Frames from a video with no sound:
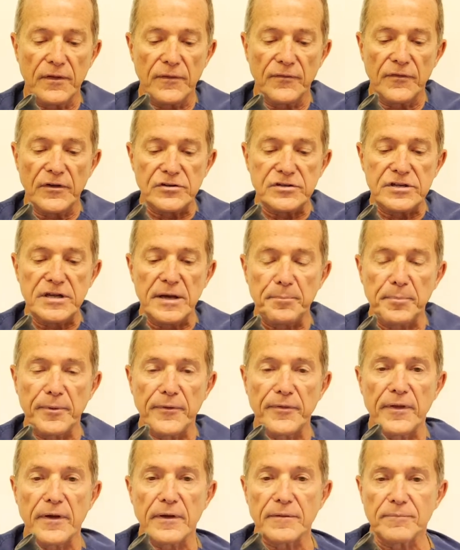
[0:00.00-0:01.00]
the tip
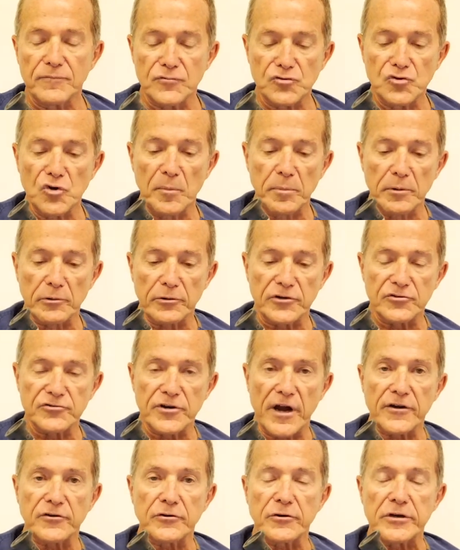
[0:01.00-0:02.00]
of the tubular
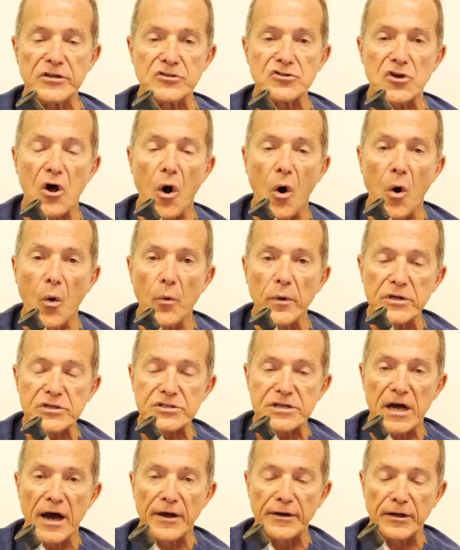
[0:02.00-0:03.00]
retractor is
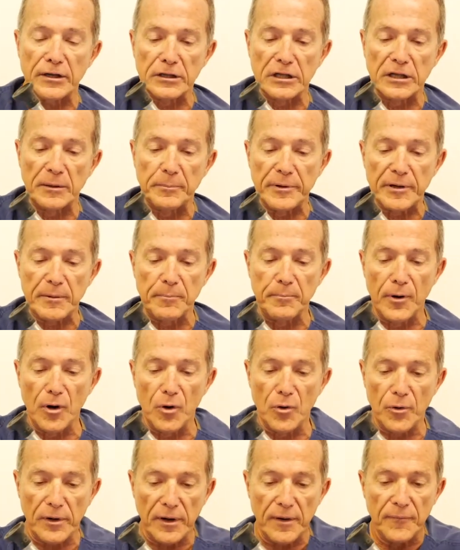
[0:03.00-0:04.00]
always on a little bit of
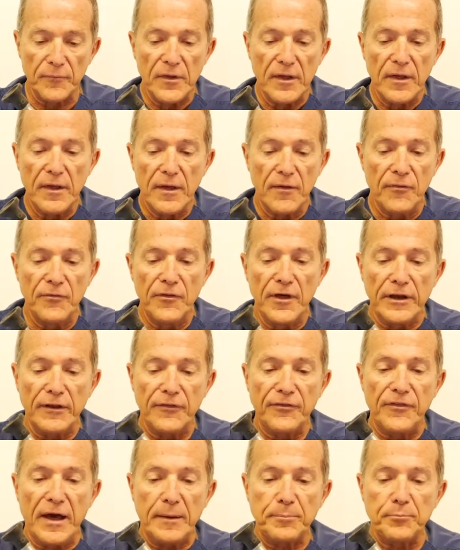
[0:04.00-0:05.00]
bone. Then
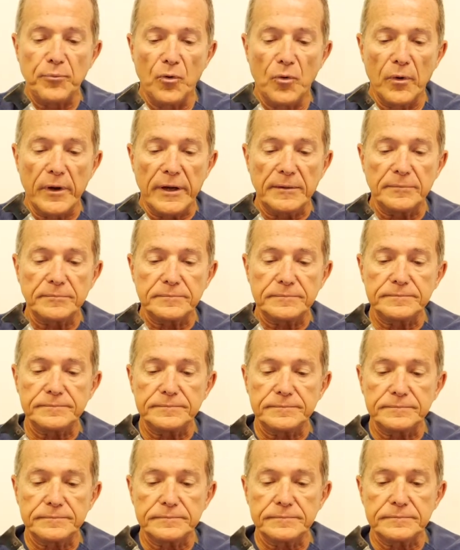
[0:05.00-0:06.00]
at that point,
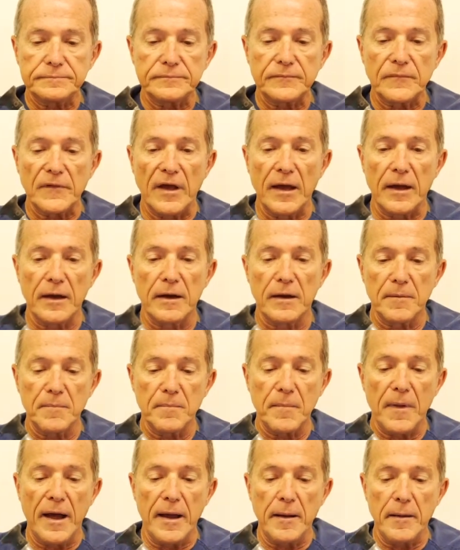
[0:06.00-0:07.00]

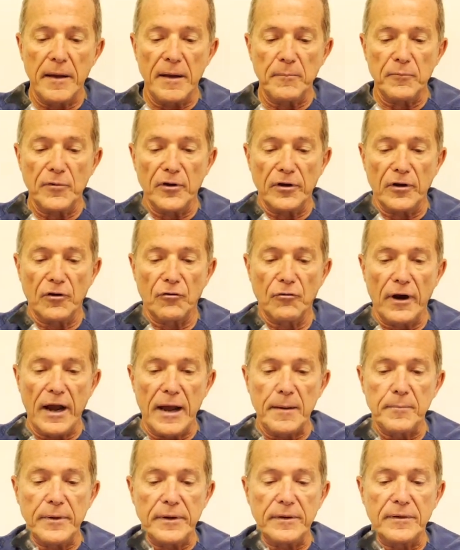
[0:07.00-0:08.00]
I am going to
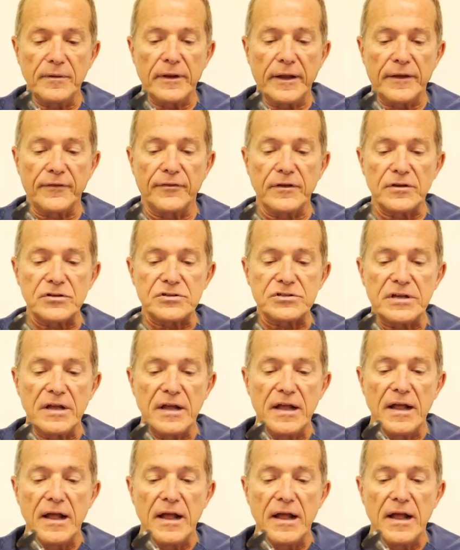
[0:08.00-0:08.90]
grab it like this.